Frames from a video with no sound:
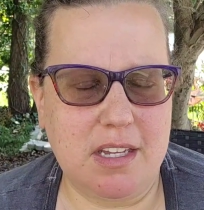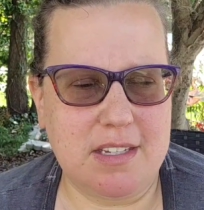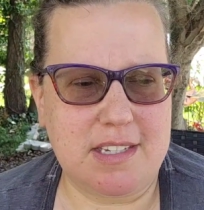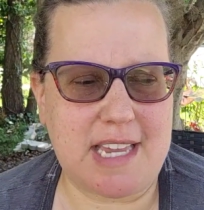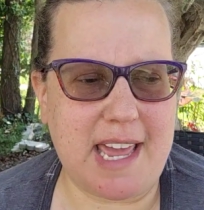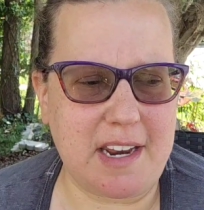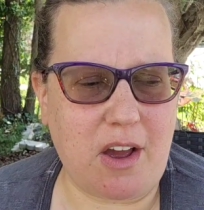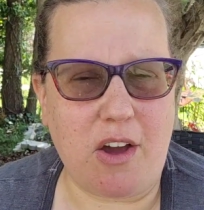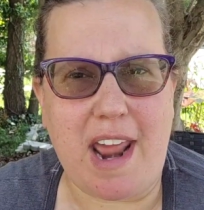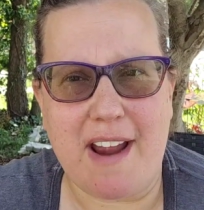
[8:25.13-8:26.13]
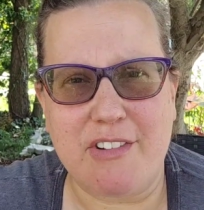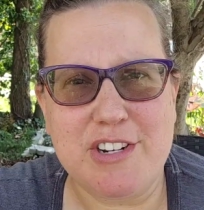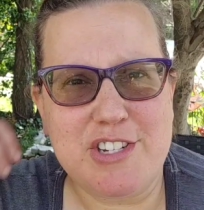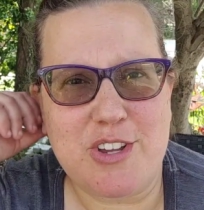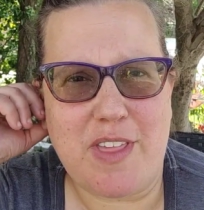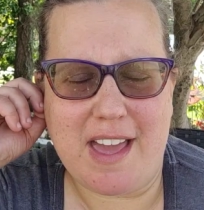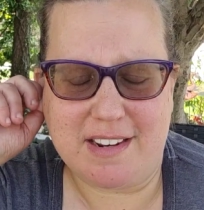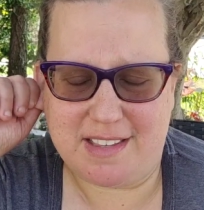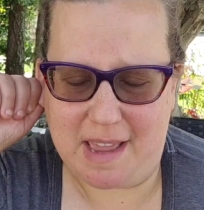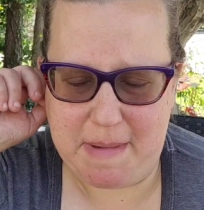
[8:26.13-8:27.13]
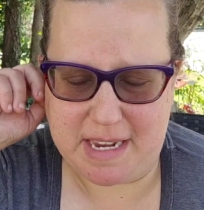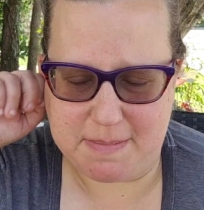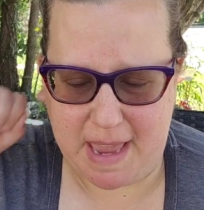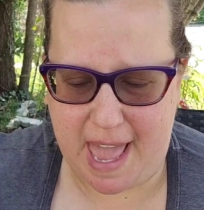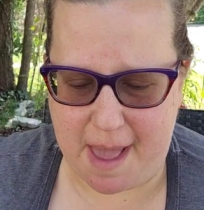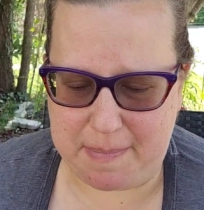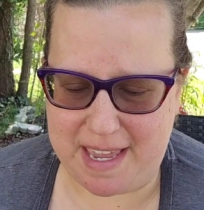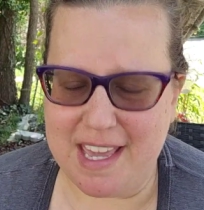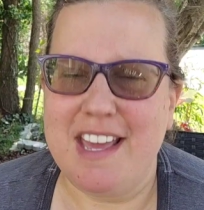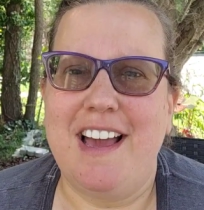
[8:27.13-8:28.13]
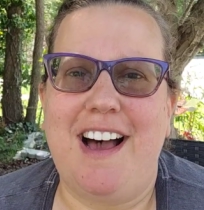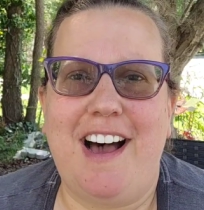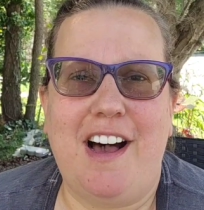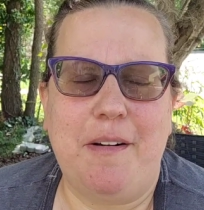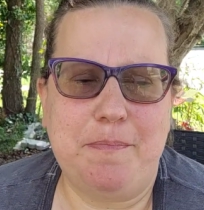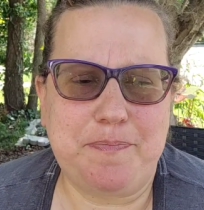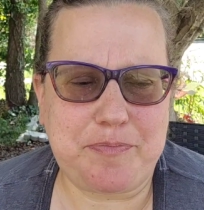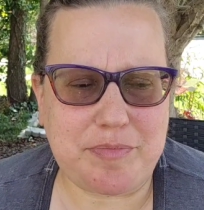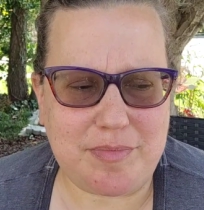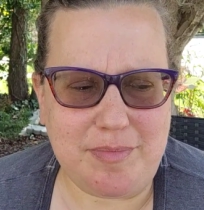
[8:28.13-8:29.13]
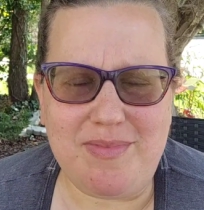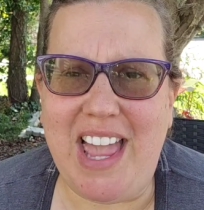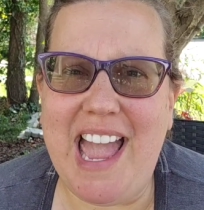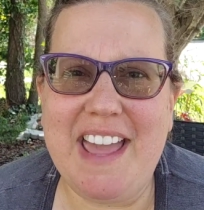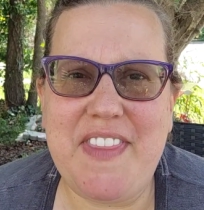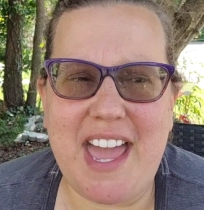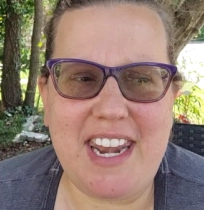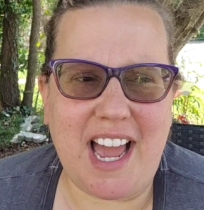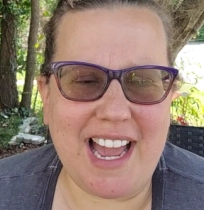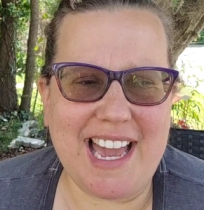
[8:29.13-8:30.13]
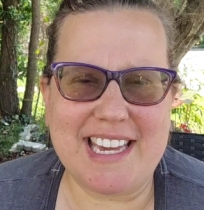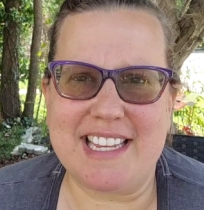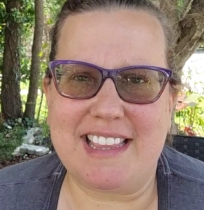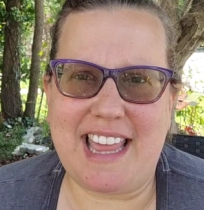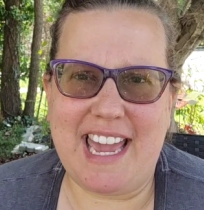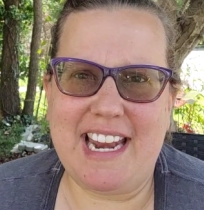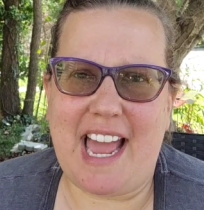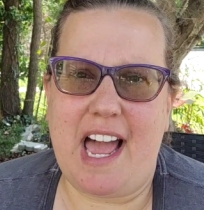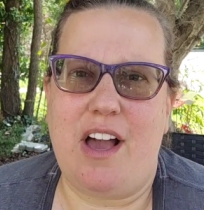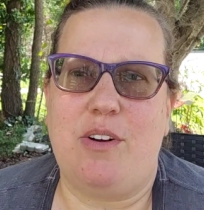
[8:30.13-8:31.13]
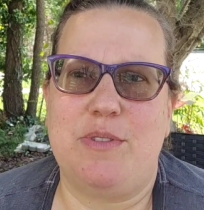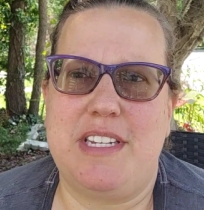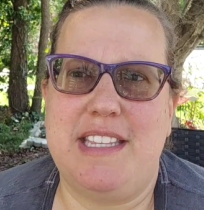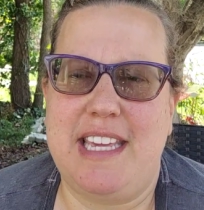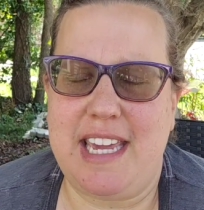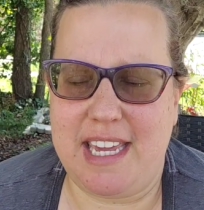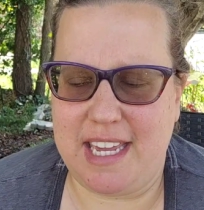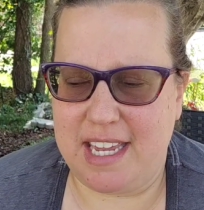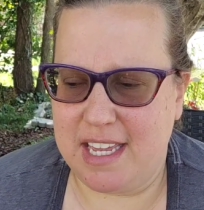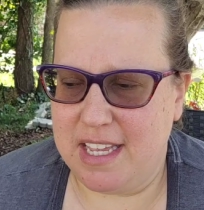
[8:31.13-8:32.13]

set on average. So that makes me happy. And then I had laid out the